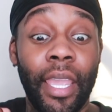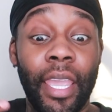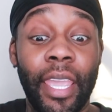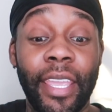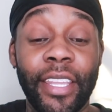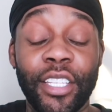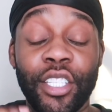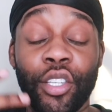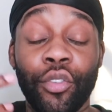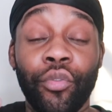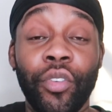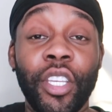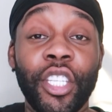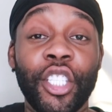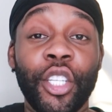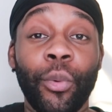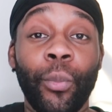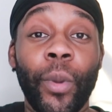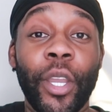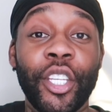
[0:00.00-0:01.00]
into
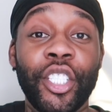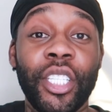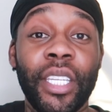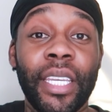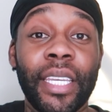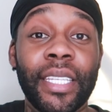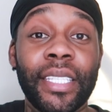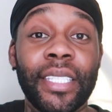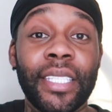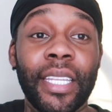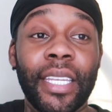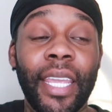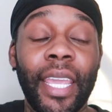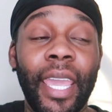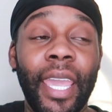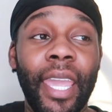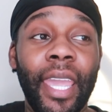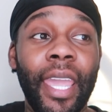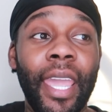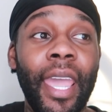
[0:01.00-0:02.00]
reaching where she is
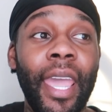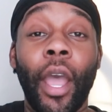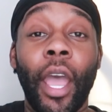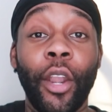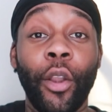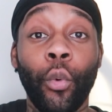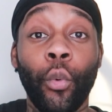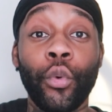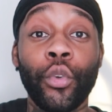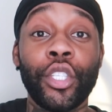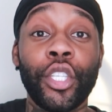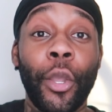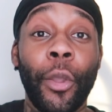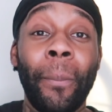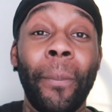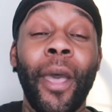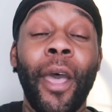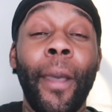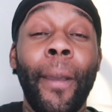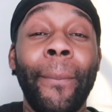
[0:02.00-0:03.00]
today, and also
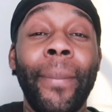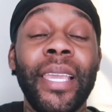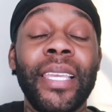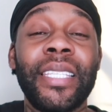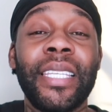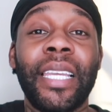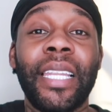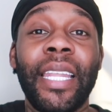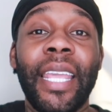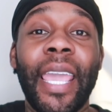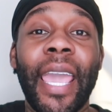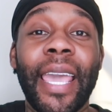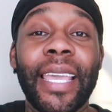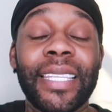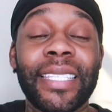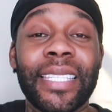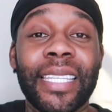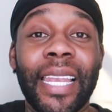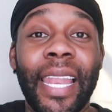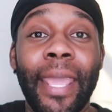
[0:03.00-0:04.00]
her basically
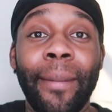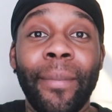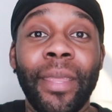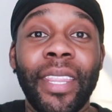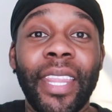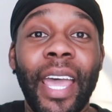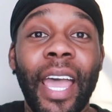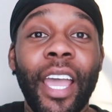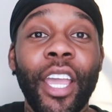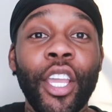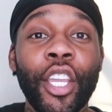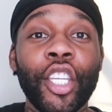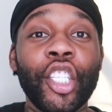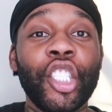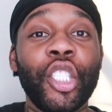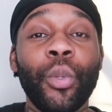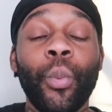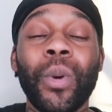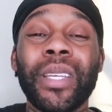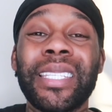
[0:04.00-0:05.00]
exclaiming that
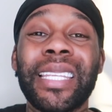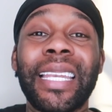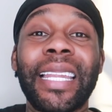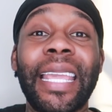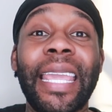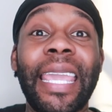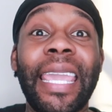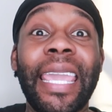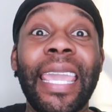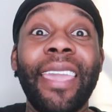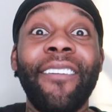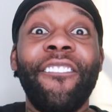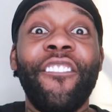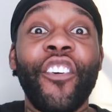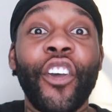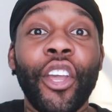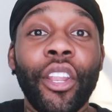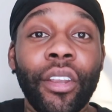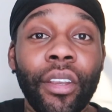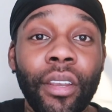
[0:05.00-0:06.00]
she wasn't
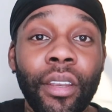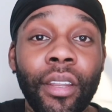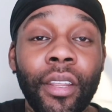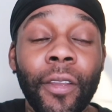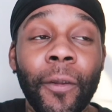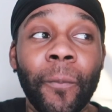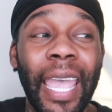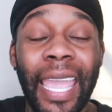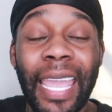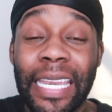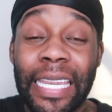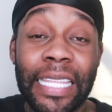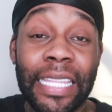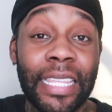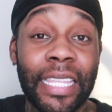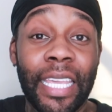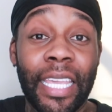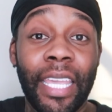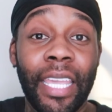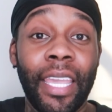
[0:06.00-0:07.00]
given
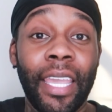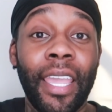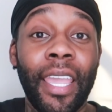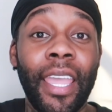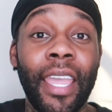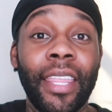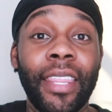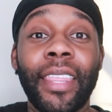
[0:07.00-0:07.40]
anything,